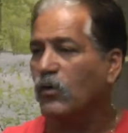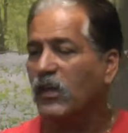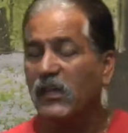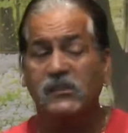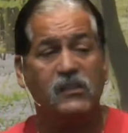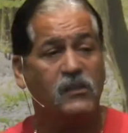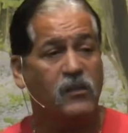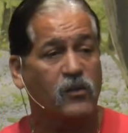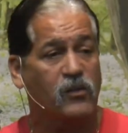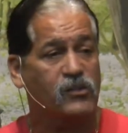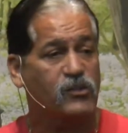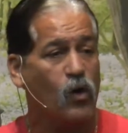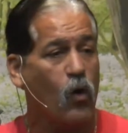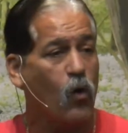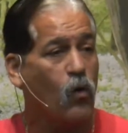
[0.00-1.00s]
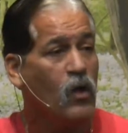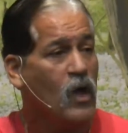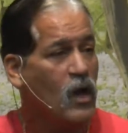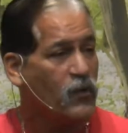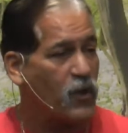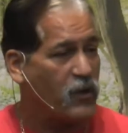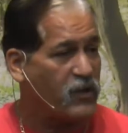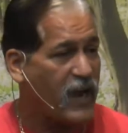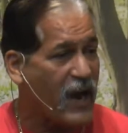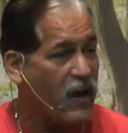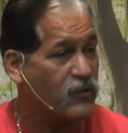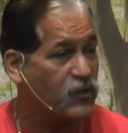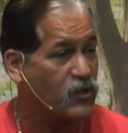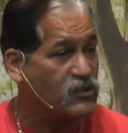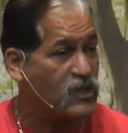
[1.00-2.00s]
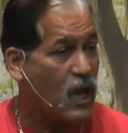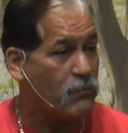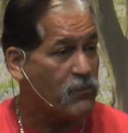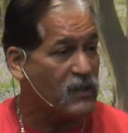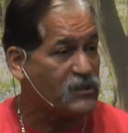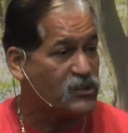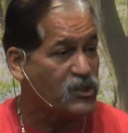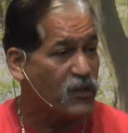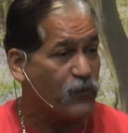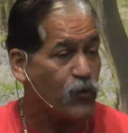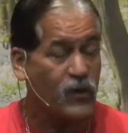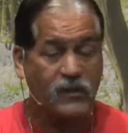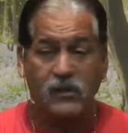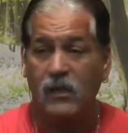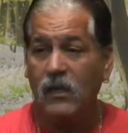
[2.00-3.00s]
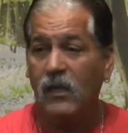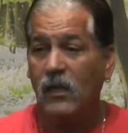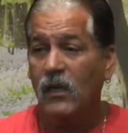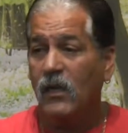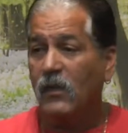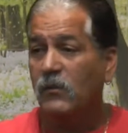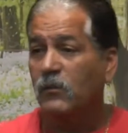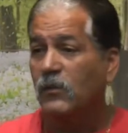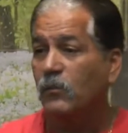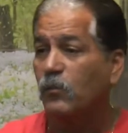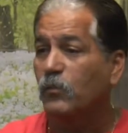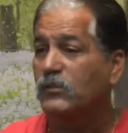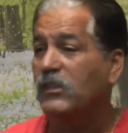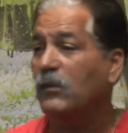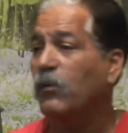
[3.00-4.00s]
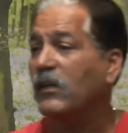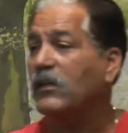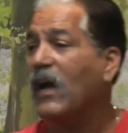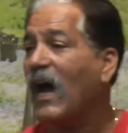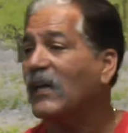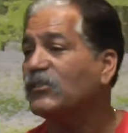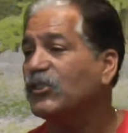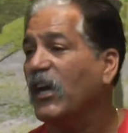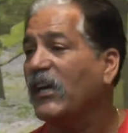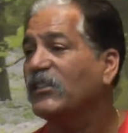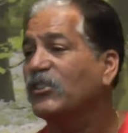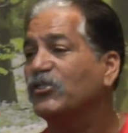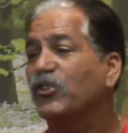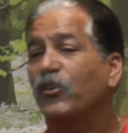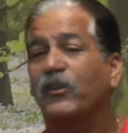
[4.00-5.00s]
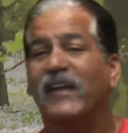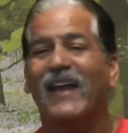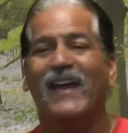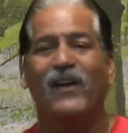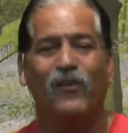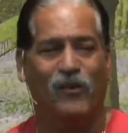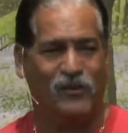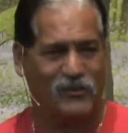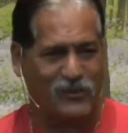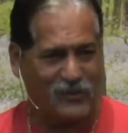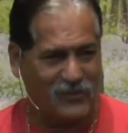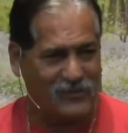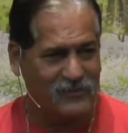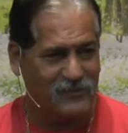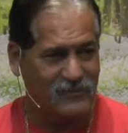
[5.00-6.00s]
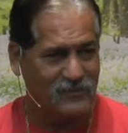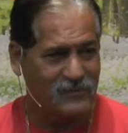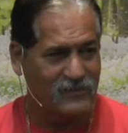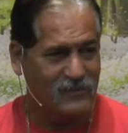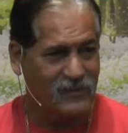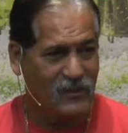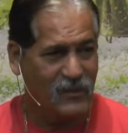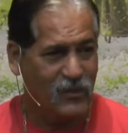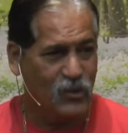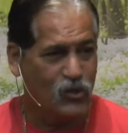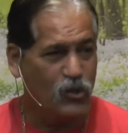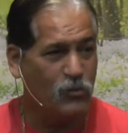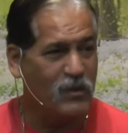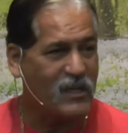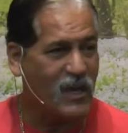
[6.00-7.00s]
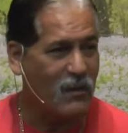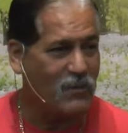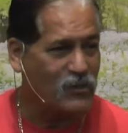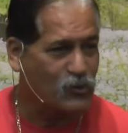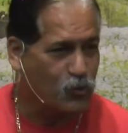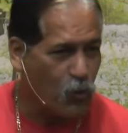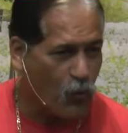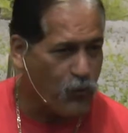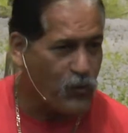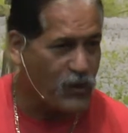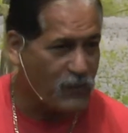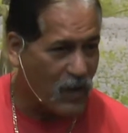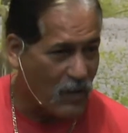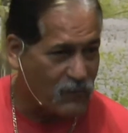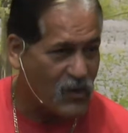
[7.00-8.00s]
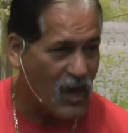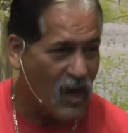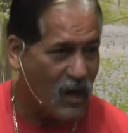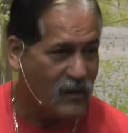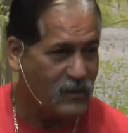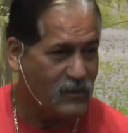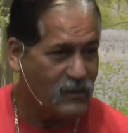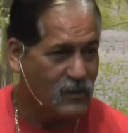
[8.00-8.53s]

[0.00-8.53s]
cleansing of their soul. Their character's not much different. See, when God changes your character, you become a trophy of God.